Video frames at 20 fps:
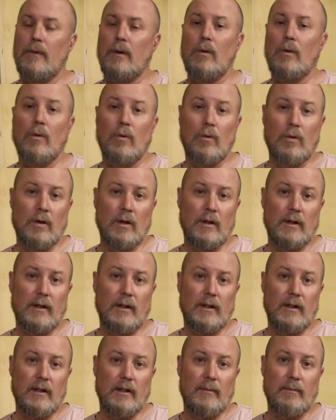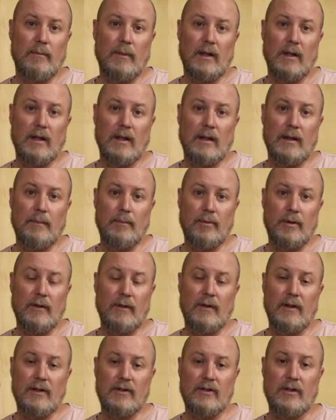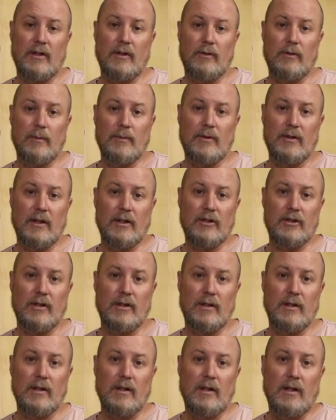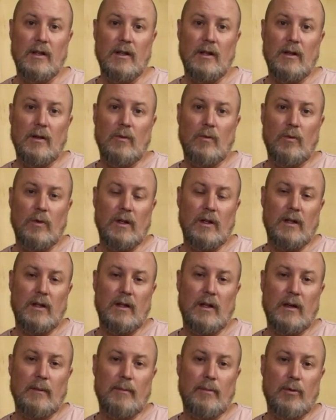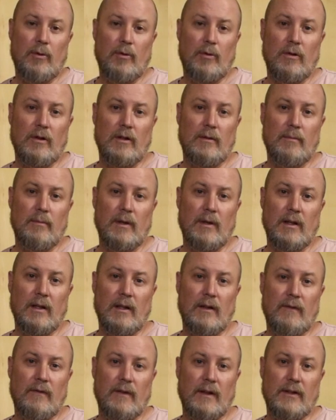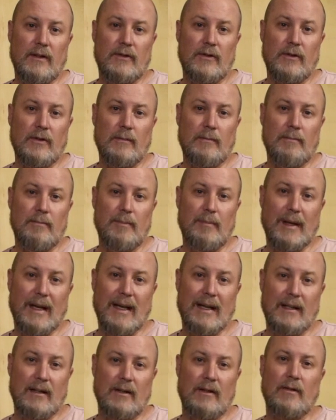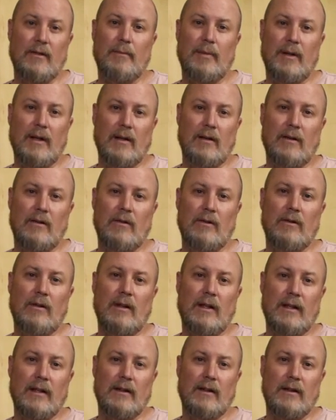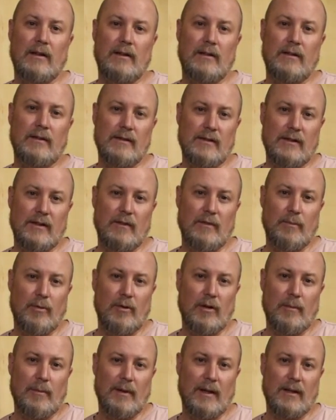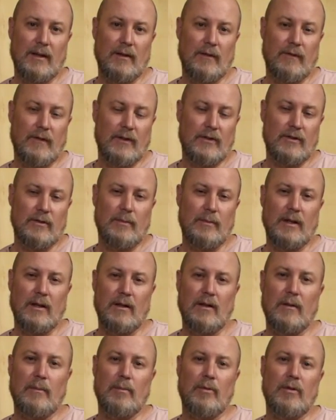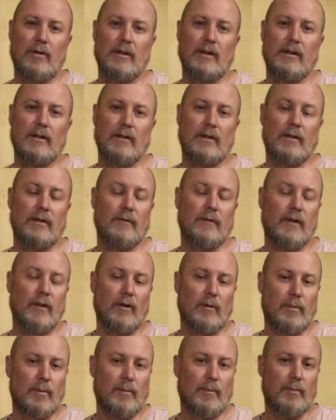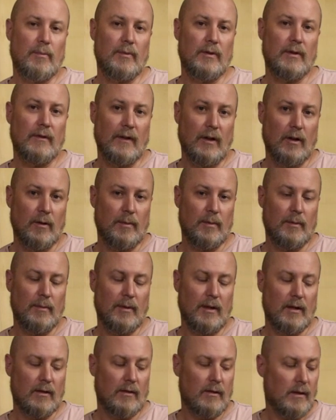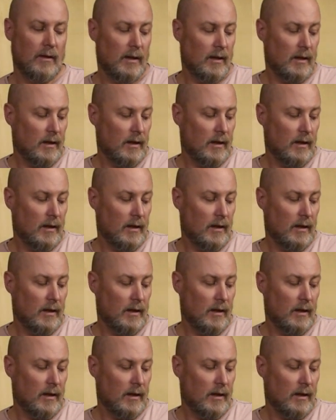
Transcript: Or in my previous darkroom session, when I poured my fixer back into the bottle, instead of pouring it back in the fixer bottle, I poured it into the developer bottle.